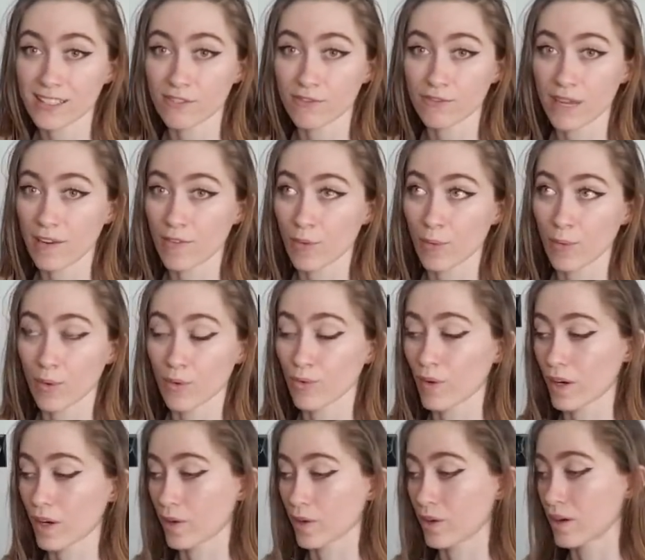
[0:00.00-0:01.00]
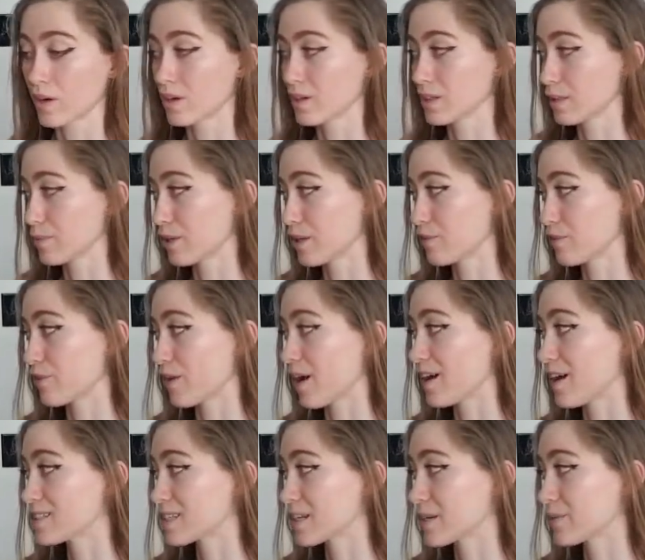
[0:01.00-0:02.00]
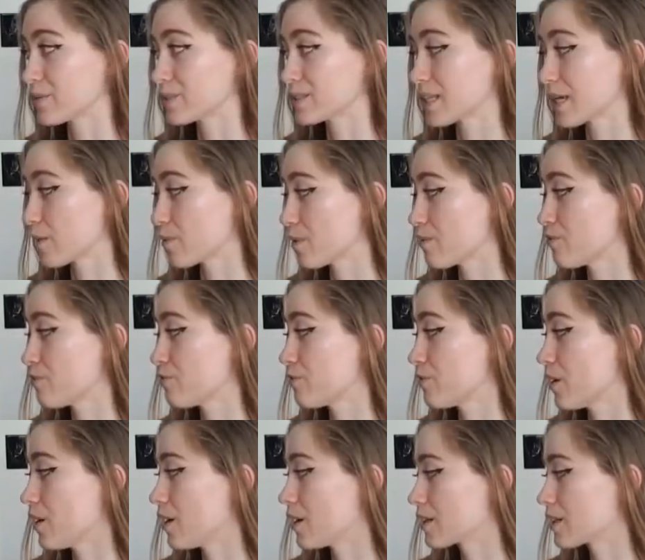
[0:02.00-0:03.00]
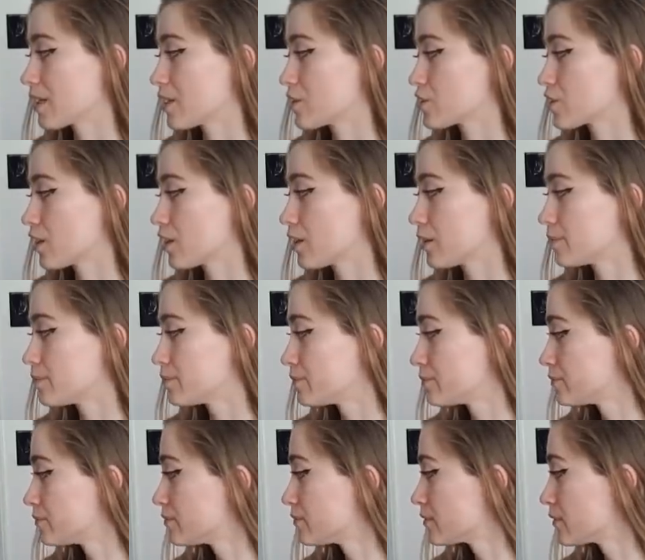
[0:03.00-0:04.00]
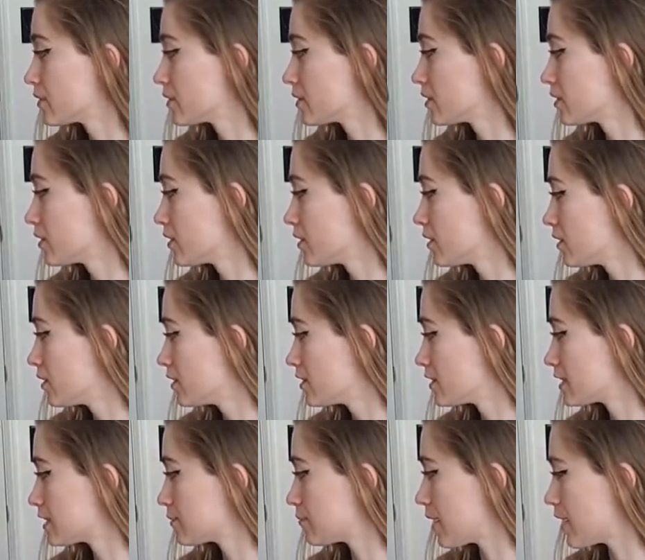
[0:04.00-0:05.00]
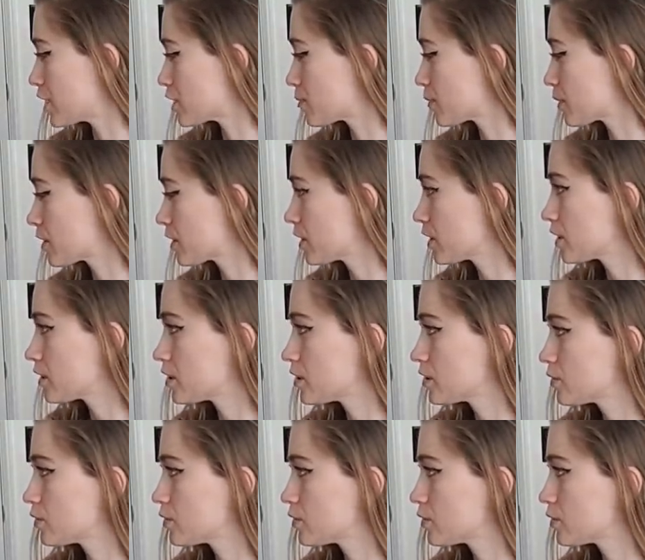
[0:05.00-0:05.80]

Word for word: and everyone would fucking order unlimited fries, and it was like we fucked that shit up. Smash burger.